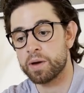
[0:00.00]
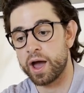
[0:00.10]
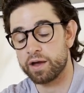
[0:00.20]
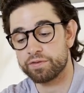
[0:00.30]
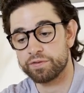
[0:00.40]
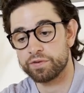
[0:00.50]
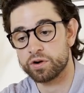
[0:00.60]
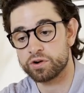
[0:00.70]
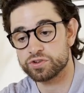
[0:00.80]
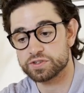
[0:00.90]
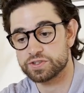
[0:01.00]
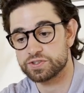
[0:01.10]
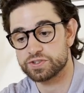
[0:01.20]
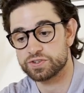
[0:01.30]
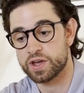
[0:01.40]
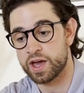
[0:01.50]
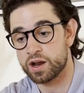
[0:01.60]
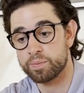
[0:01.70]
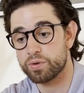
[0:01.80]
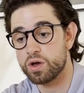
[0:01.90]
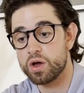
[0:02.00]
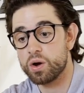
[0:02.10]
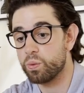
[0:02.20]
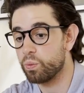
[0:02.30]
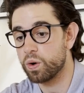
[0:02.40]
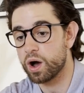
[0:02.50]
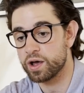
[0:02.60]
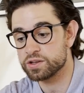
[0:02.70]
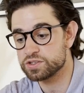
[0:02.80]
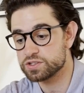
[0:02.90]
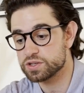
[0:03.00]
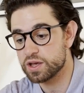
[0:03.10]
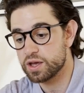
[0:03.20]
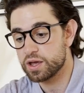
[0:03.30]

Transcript: my first setup was